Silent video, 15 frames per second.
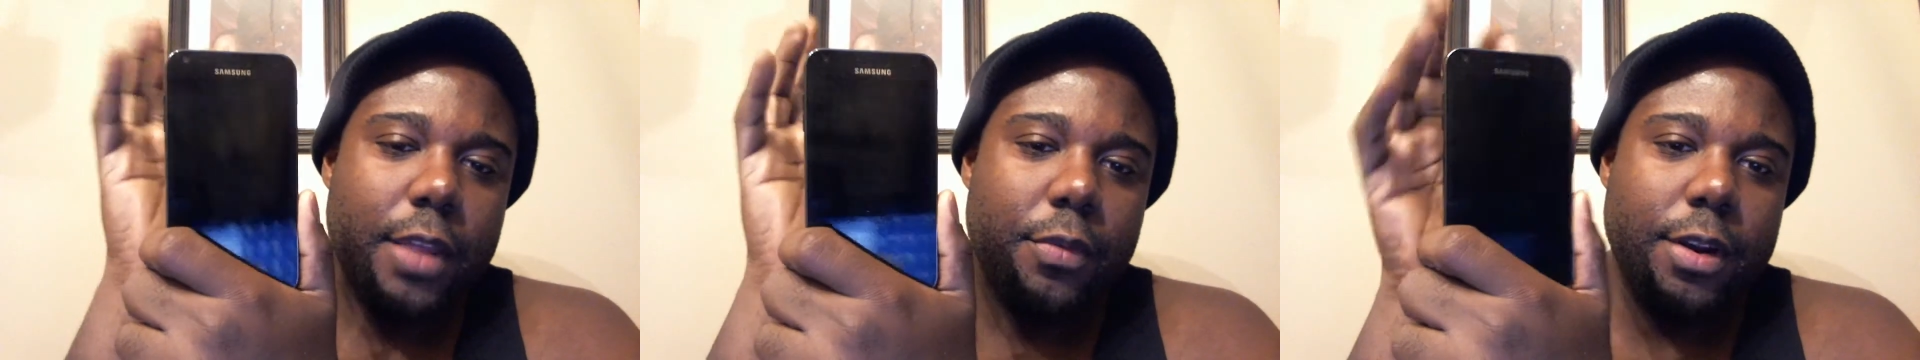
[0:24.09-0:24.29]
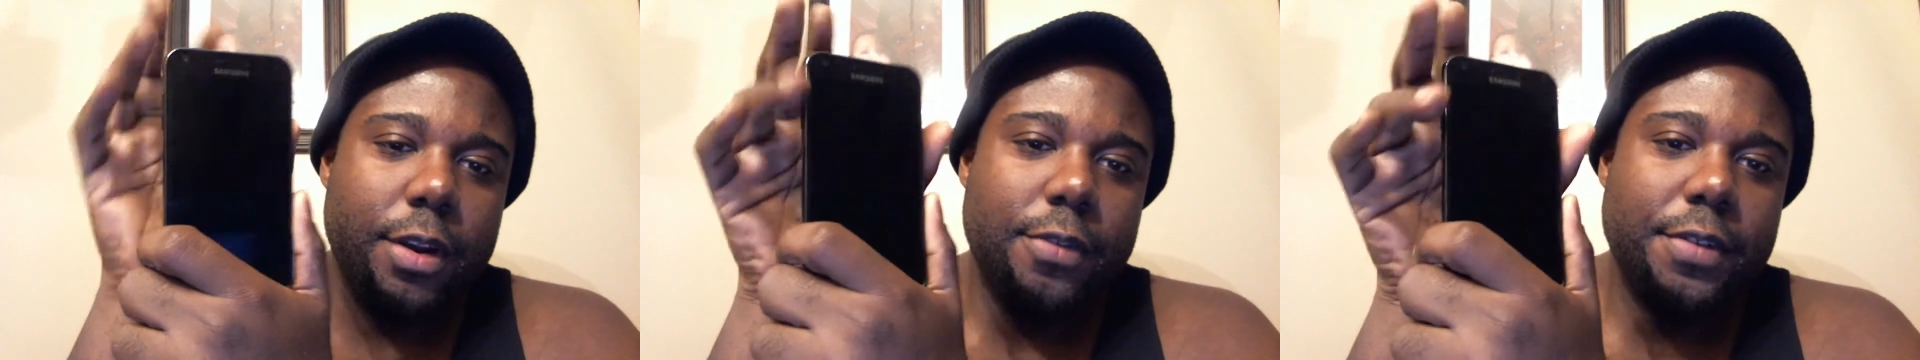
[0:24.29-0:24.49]

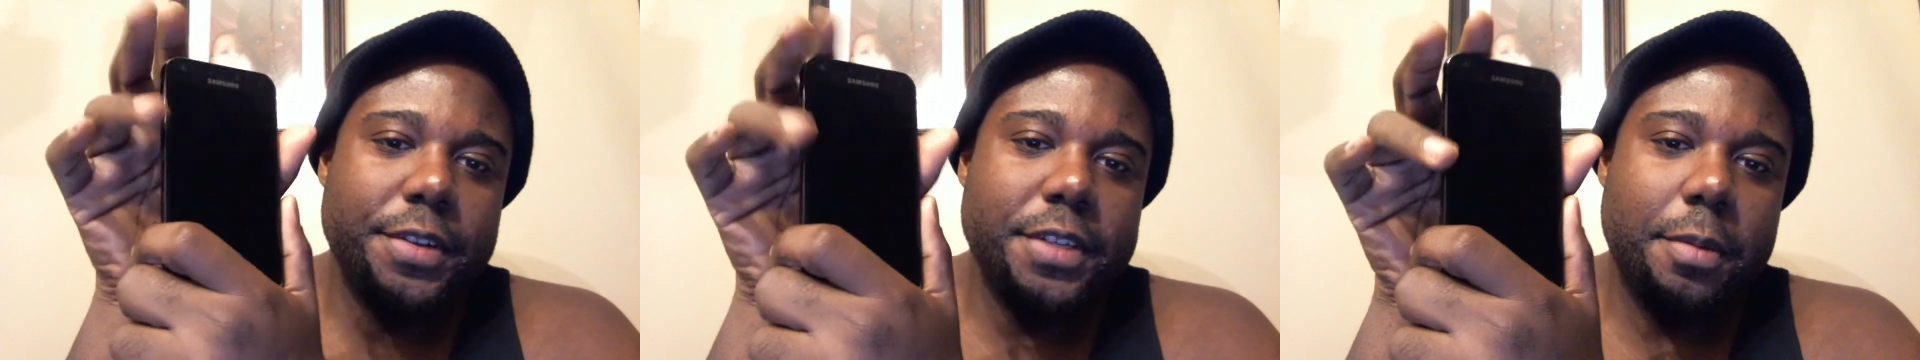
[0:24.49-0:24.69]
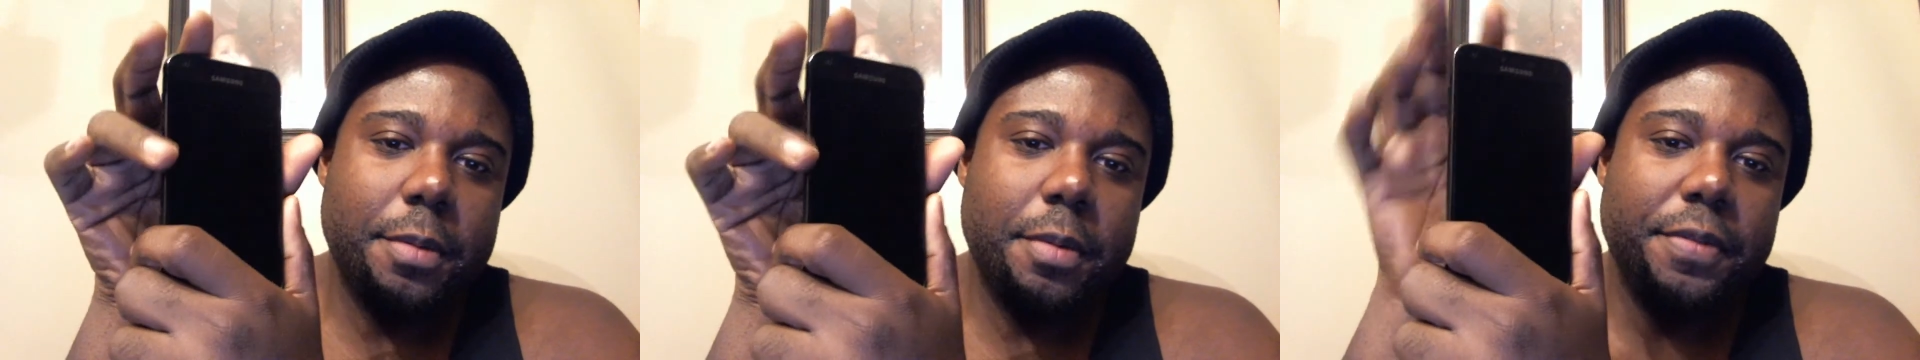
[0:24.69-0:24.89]
run over
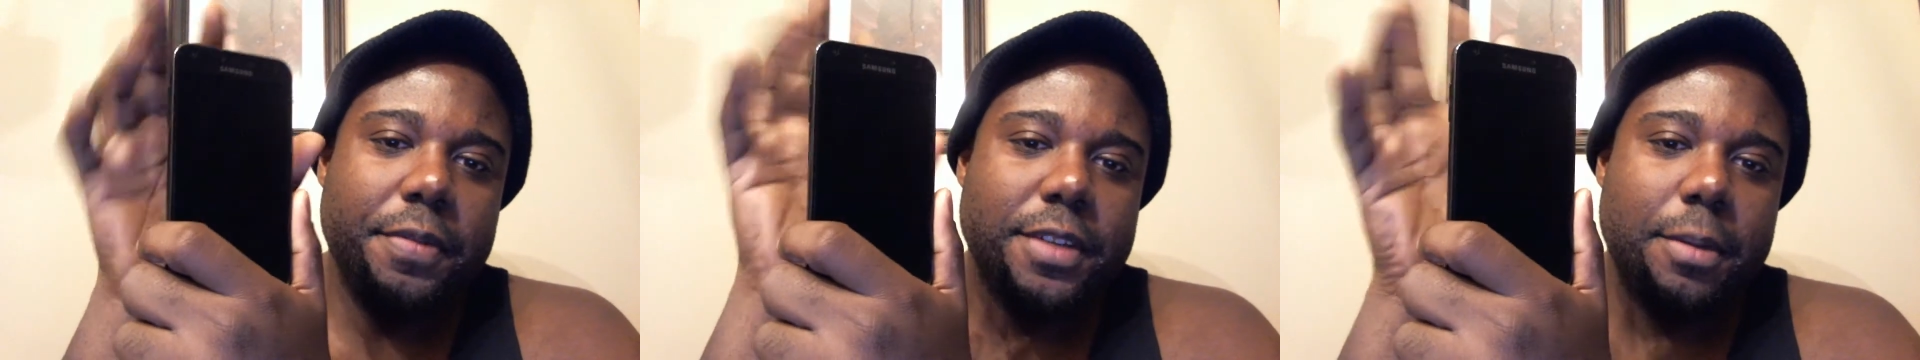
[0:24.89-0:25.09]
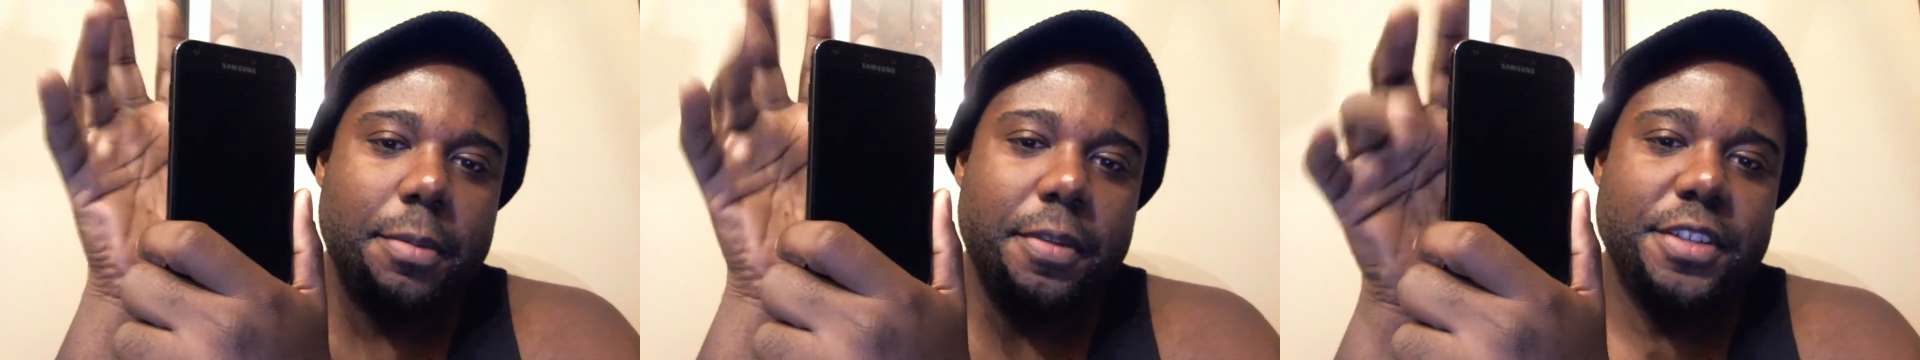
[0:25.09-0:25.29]
some of
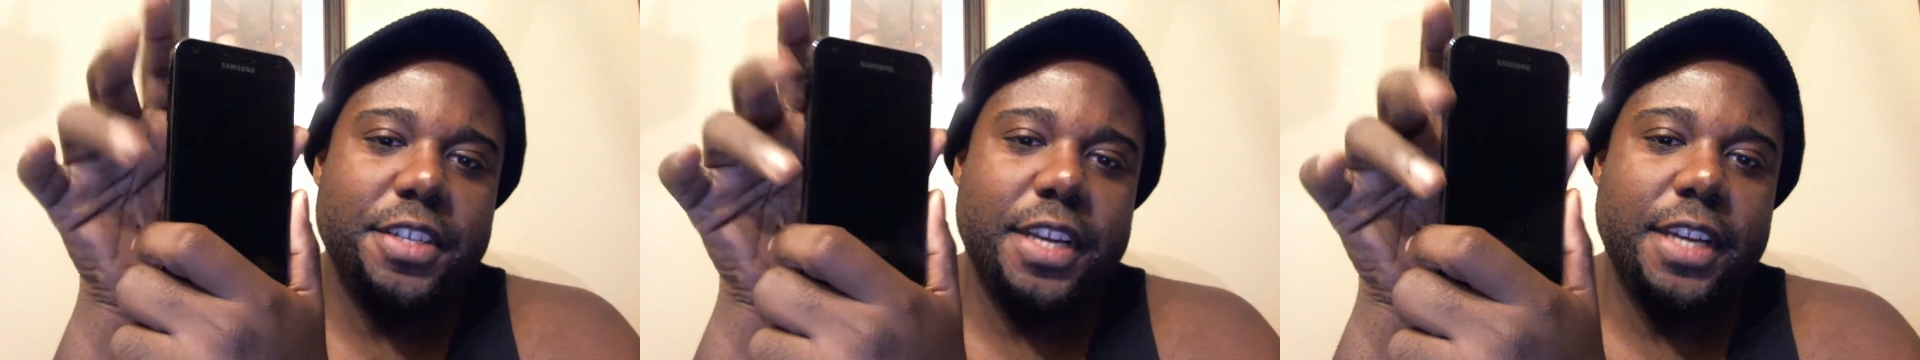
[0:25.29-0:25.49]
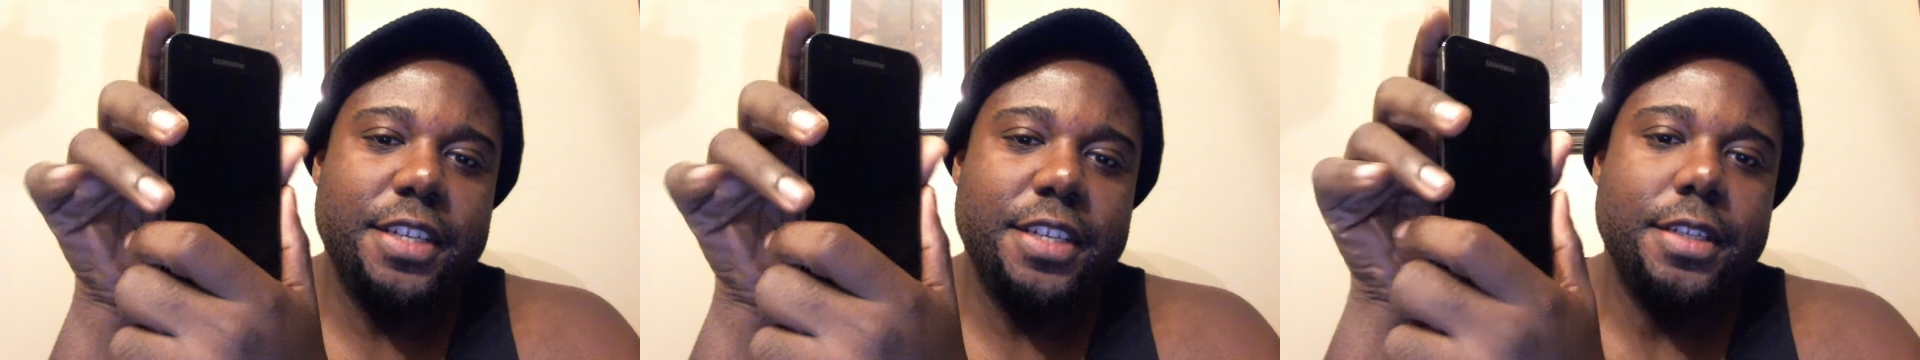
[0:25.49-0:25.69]
some of the
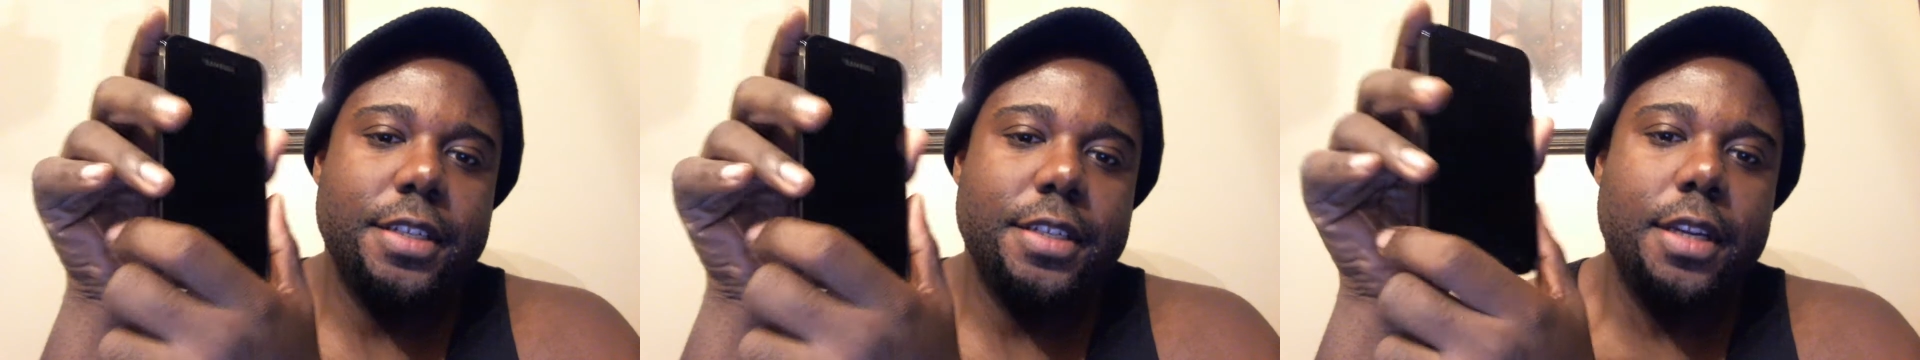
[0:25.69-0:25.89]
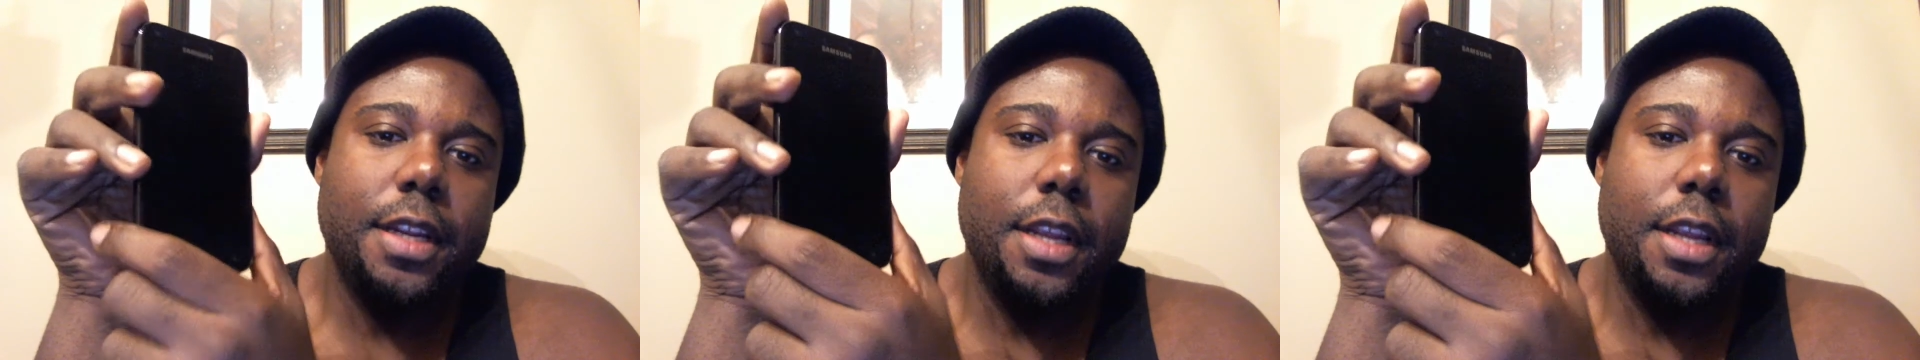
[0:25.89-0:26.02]
changes.